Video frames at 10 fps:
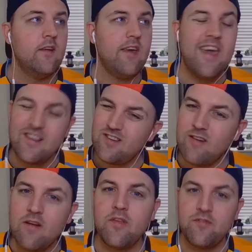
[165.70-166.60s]
it's
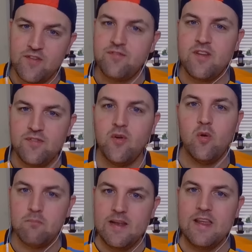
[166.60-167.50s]
around a 54
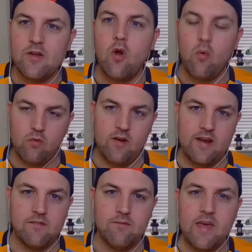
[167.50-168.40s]
million
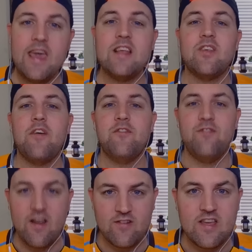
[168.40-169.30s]
upgrade. It's
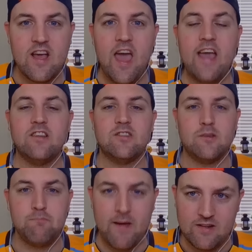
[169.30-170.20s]
very
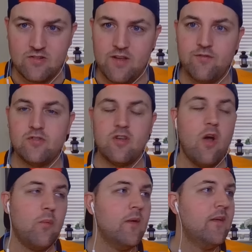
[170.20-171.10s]
expensive.
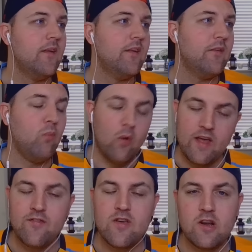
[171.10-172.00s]
So
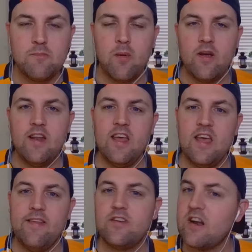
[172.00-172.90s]
whatever you're going to buy in
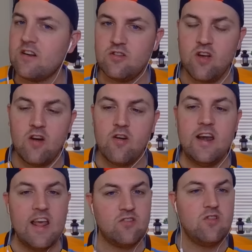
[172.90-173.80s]
here, the chances are,
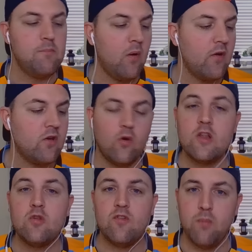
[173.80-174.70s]
unless you buy
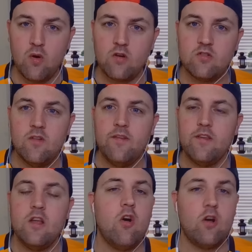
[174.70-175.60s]
coins with books,
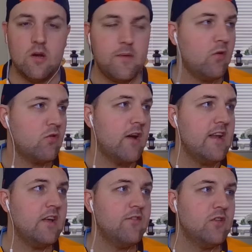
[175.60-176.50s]
you're not going to be
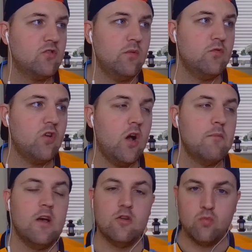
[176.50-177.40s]
upgrading for some time
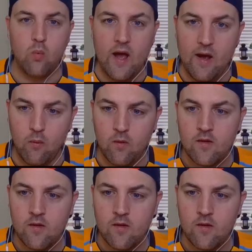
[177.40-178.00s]
as well.